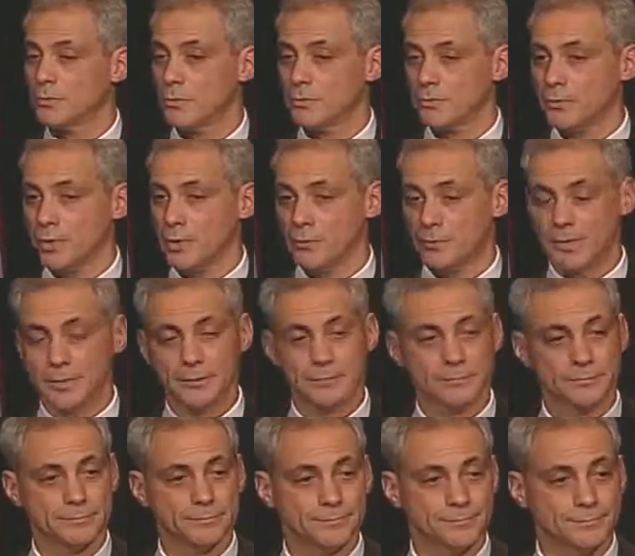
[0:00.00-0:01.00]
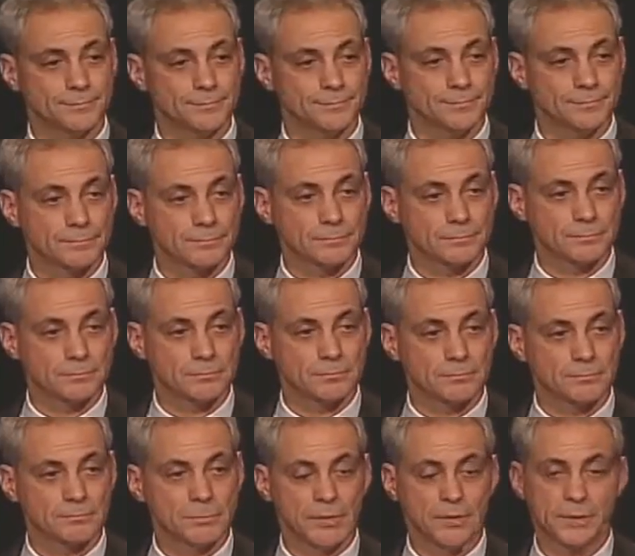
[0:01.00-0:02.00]
Mitt Romney.
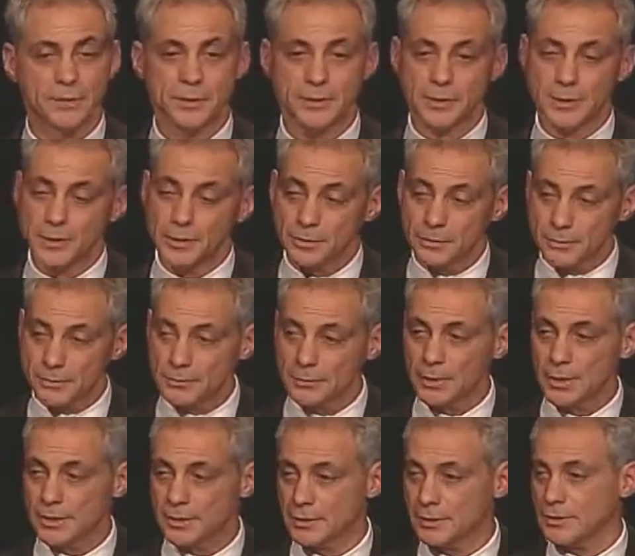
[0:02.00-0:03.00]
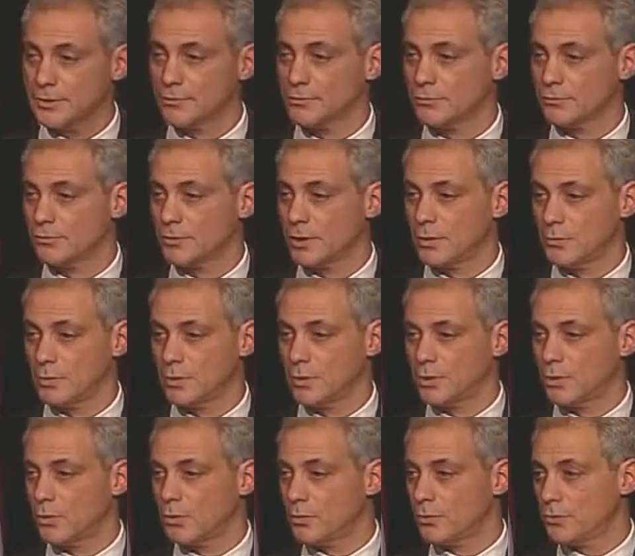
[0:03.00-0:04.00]
But in a year like this, I wouldn't
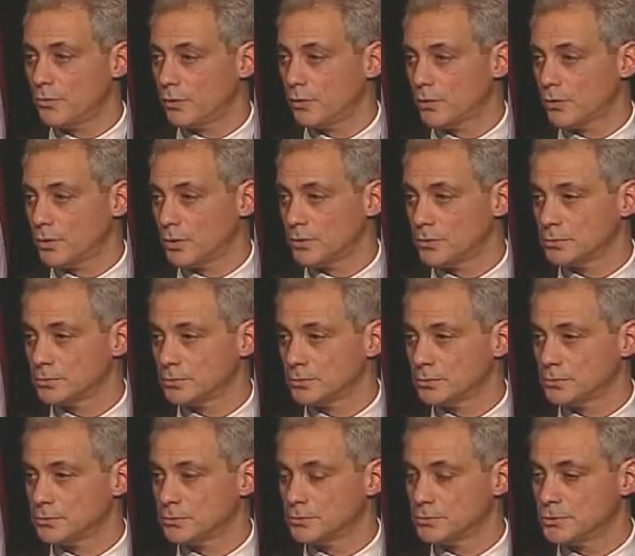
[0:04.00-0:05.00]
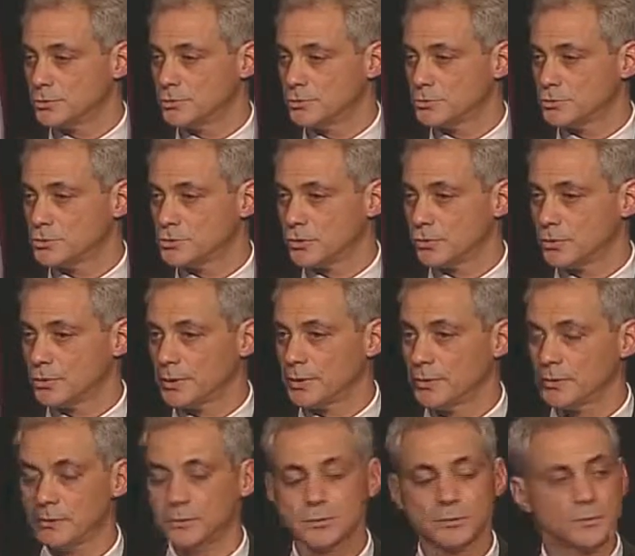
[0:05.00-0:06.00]
go with normal. Newt's
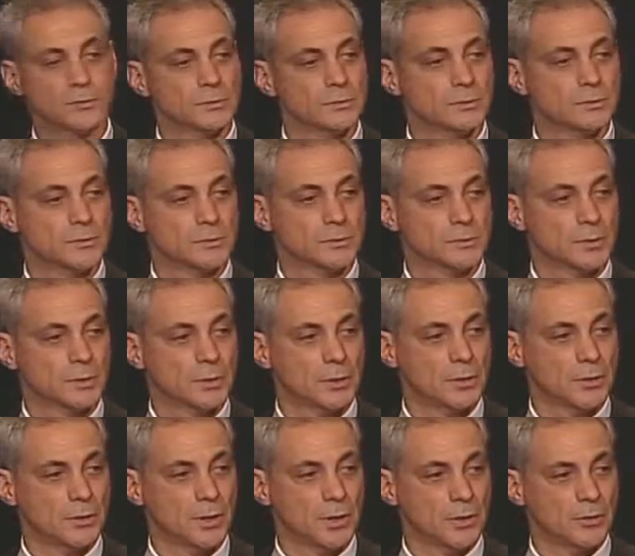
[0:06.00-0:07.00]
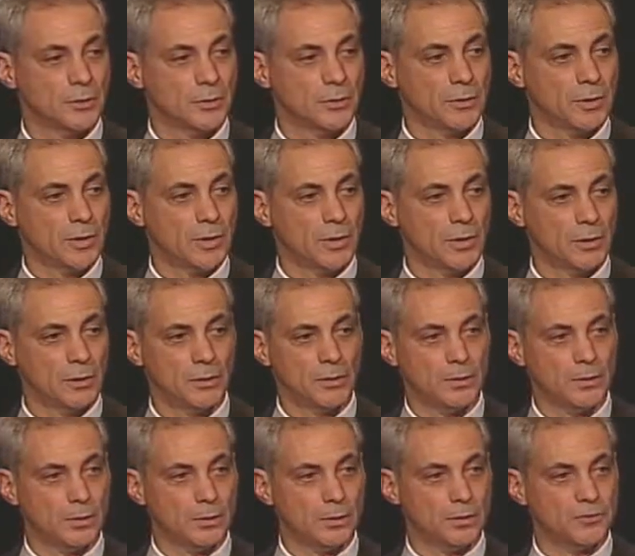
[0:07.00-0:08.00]
showing uh, a,
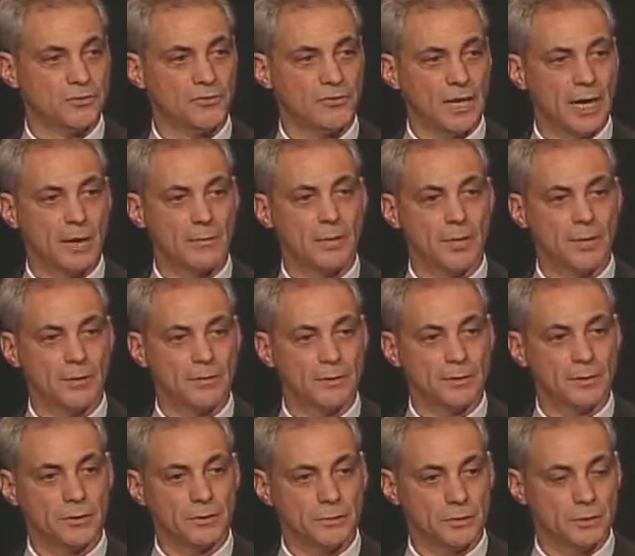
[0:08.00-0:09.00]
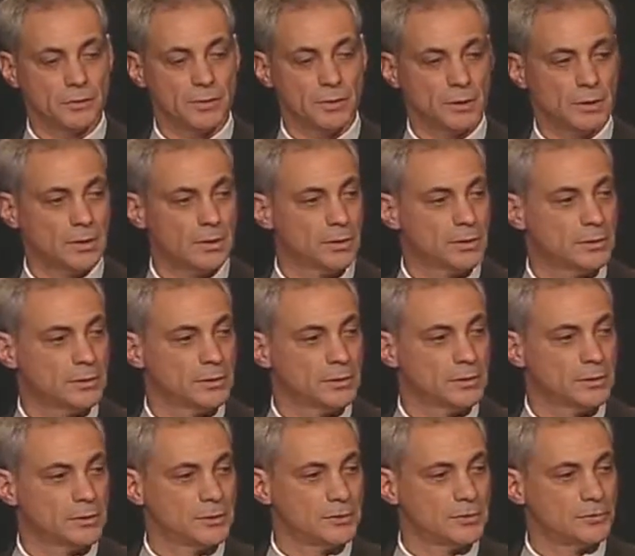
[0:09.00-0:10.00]
a, a, stamina that uh,
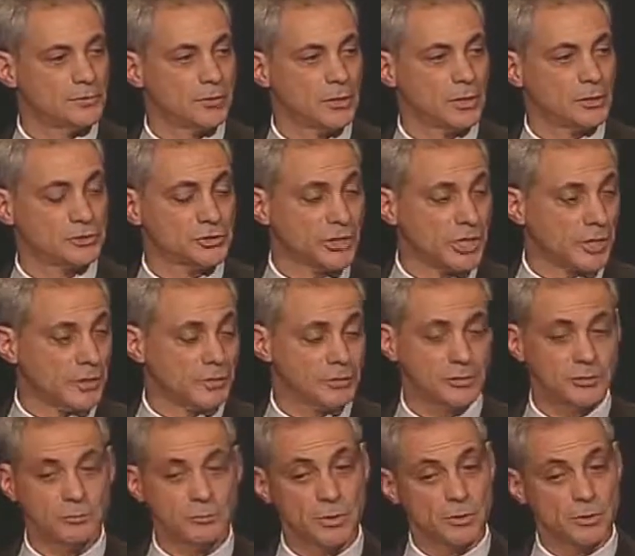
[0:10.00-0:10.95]
is a challenge.